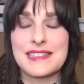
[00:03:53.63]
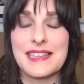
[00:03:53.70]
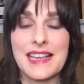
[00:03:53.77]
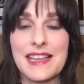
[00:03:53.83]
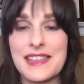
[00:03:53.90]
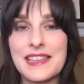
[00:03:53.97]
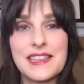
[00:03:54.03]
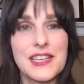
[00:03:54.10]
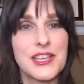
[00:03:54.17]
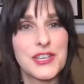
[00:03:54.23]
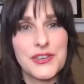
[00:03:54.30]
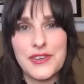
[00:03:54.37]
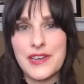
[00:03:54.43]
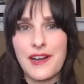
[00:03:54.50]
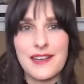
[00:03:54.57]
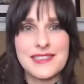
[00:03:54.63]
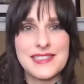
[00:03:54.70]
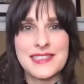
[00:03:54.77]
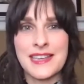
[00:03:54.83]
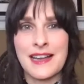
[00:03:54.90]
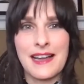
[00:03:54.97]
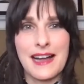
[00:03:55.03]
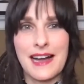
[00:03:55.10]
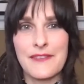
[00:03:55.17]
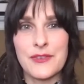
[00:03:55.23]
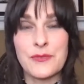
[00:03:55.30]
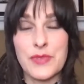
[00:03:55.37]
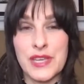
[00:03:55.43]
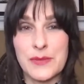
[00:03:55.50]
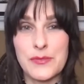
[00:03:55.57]
I think the curiosity I have
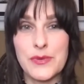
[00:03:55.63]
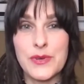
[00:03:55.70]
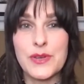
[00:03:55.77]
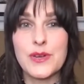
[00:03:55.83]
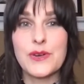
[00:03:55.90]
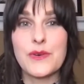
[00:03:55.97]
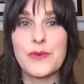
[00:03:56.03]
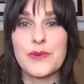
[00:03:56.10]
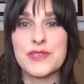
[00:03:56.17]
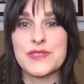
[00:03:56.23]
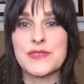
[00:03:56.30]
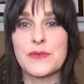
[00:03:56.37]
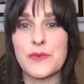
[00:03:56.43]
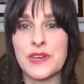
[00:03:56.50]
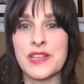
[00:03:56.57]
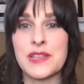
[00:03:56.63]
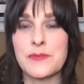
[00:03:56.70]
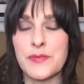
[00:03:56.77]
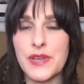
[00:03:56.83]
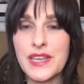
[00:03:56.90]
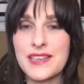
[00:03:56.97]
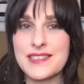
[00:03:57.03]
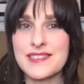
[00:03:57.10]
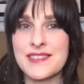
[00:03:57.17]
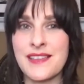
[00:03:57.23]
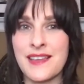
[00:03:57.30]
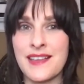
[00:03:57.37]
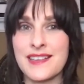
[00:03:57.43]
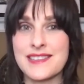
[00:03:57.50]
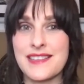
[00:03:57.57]
in people was one of the biggest
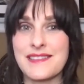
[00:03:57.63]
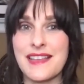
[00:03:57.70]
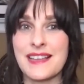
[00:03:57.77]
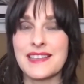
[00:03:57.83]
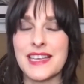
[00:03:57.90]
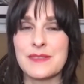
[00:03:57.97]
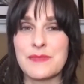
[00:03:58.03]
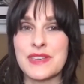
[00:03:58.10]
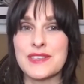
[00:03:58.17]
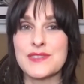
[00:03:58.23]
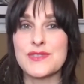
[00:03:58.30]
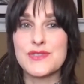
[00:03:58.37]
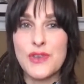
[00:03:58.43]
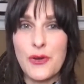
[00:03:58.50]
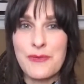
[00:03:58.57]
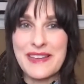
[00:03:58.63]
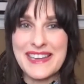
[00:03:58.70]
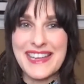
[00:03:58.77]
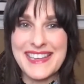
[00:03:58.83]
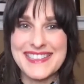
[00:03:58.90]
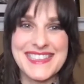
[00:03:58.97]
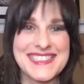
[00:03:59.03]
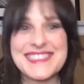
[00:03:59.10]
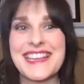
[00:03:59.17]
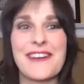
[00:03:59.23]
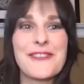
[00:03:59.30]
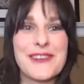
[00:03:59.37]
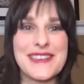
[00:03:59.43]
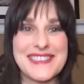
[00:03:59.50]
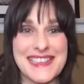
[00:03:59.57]
things that led me to so many
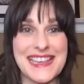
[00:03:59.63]
discoveries,